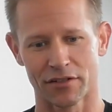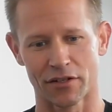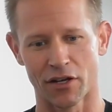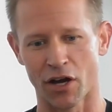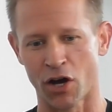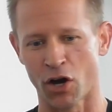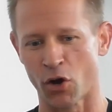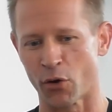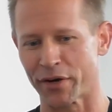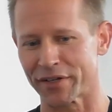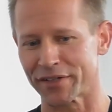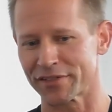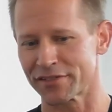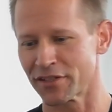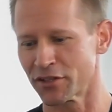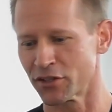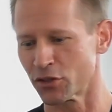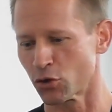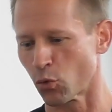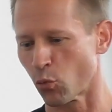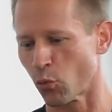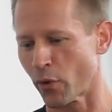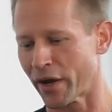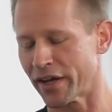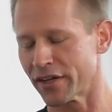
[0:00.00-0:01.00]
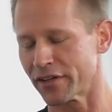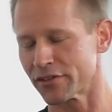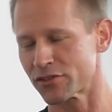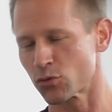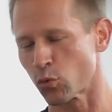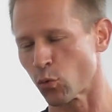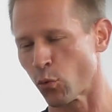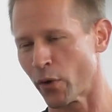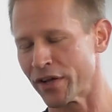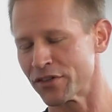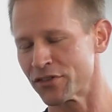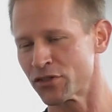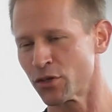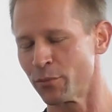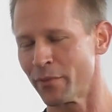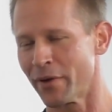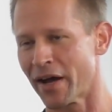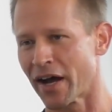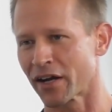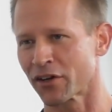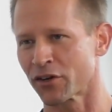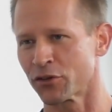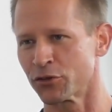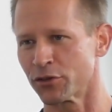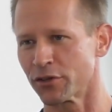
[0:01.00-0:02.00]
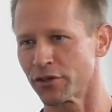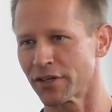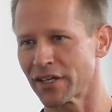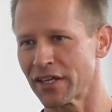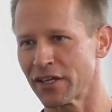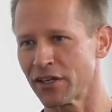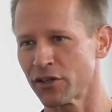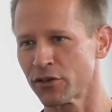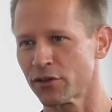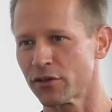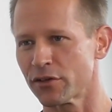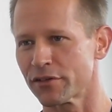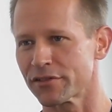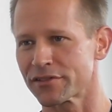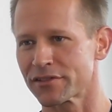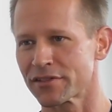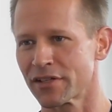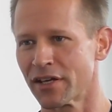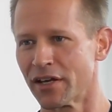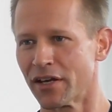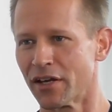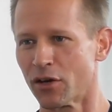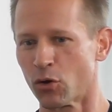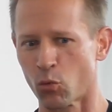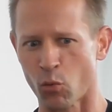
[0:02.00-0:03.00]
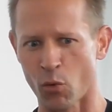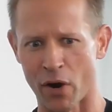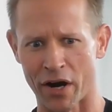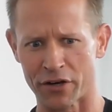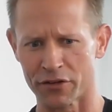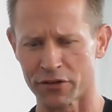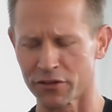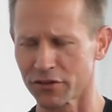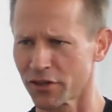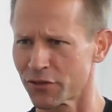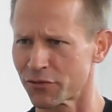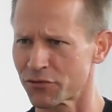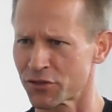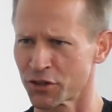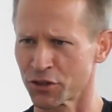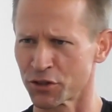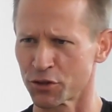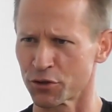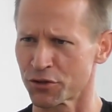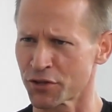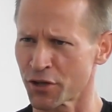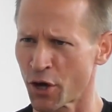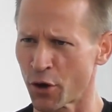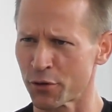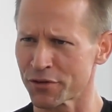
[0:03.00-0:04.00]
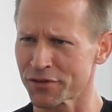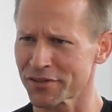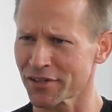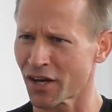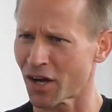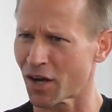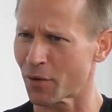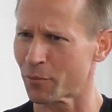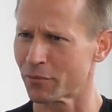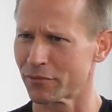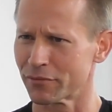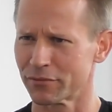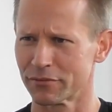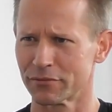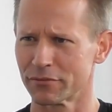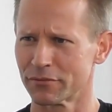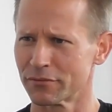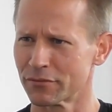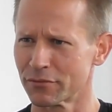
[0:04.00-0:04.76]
Oh, I see your weight's way too back on your heels. Why are you lifting your toes up?